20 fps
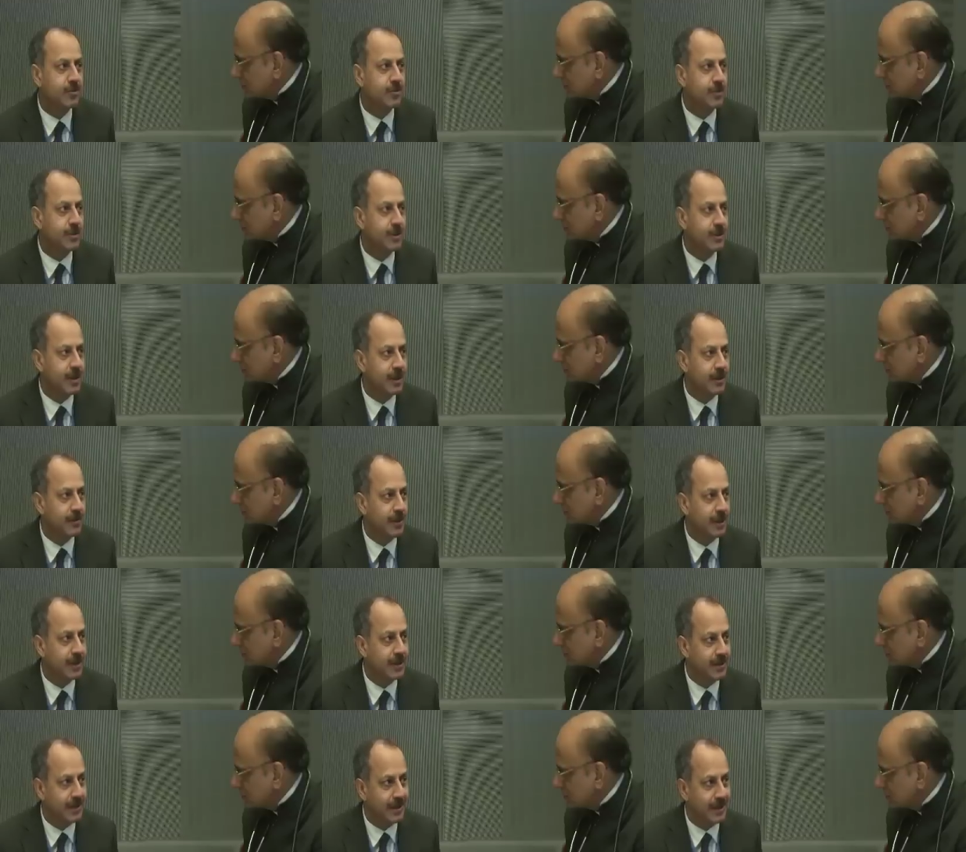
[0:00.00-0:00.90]
Speaker 1: should be done by
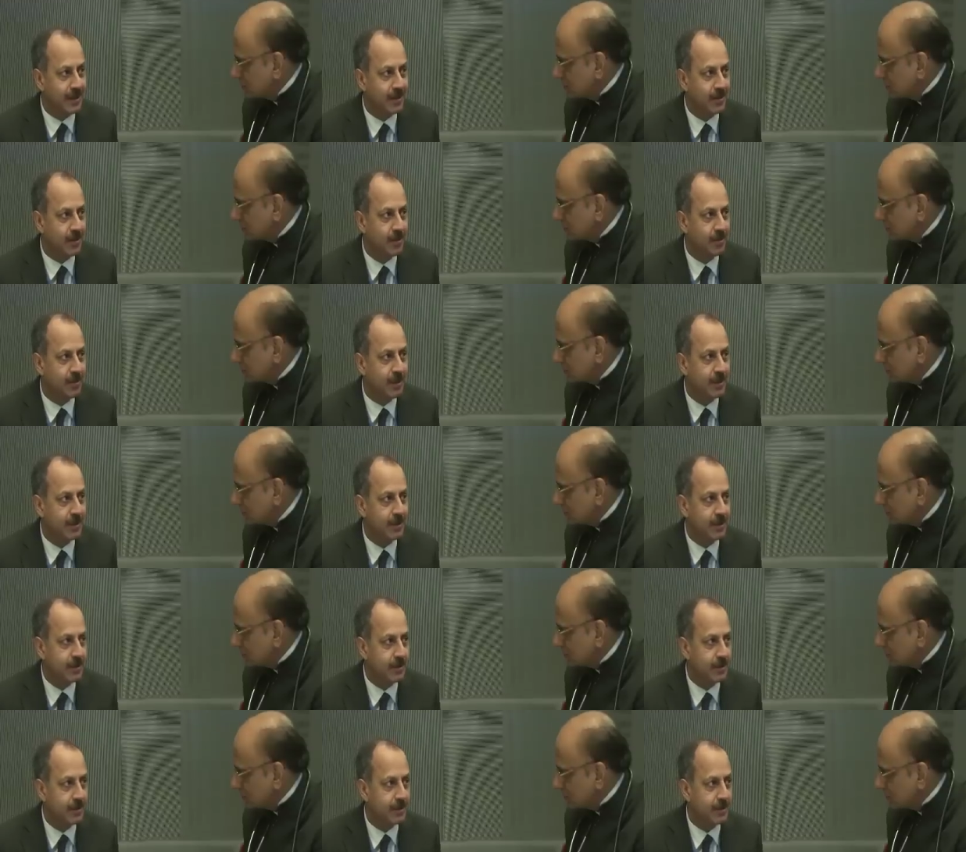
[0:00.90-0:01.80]
the Delhi government
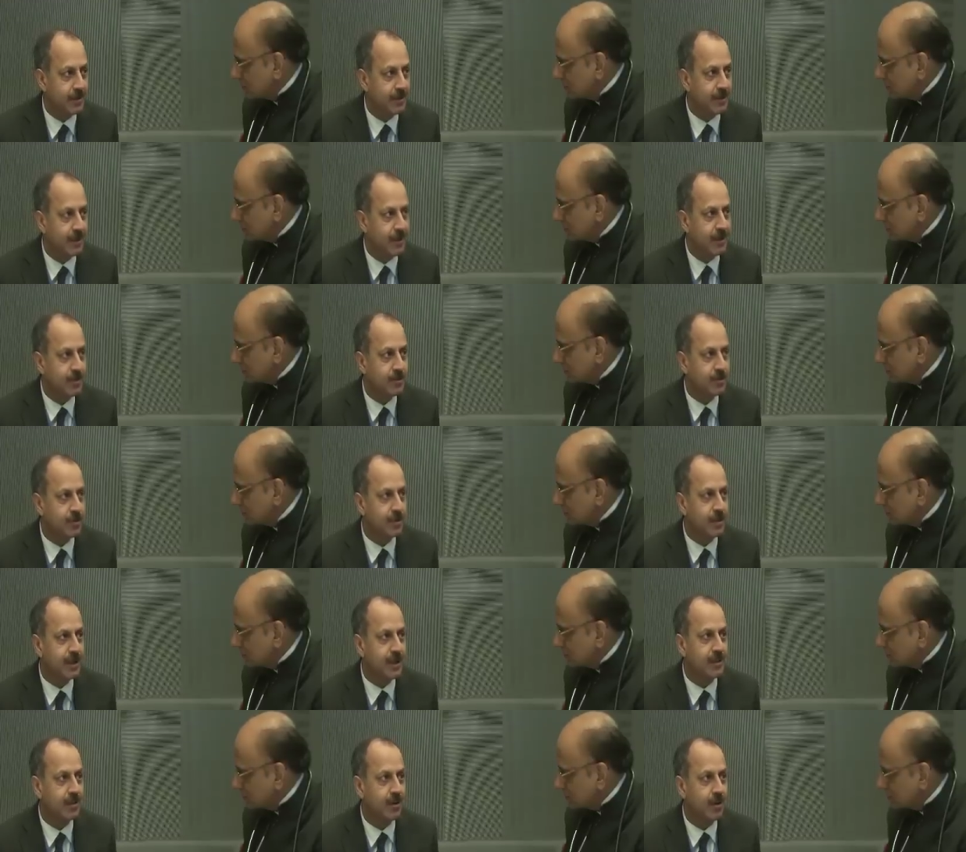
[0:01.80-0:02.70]
so that